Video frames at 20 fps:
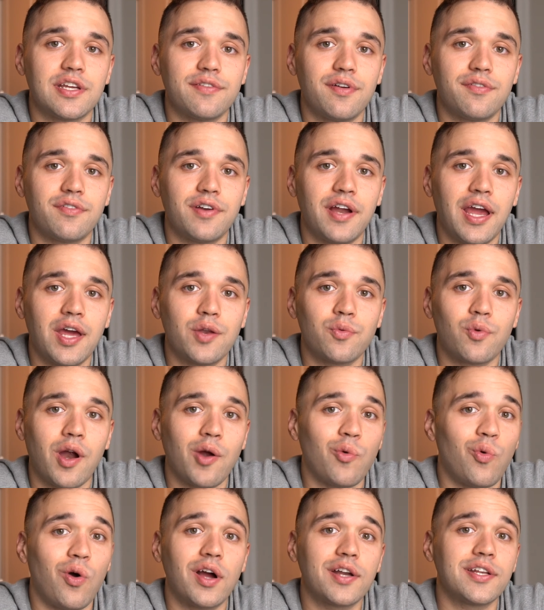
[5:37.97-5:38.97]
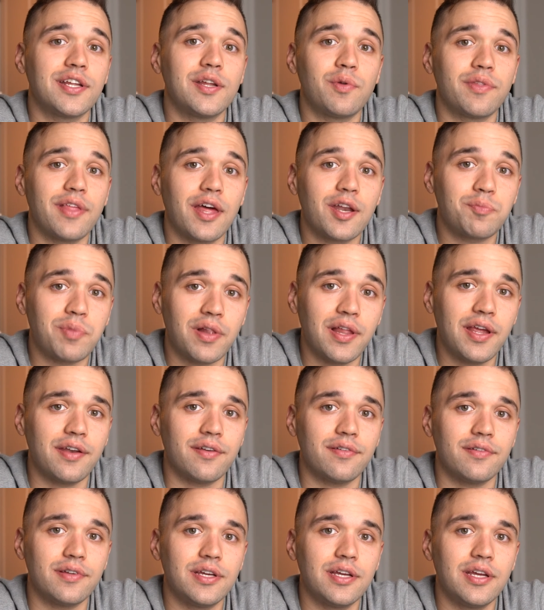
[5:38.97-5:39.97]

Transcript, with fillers: I've ever had where I walked in without a plan,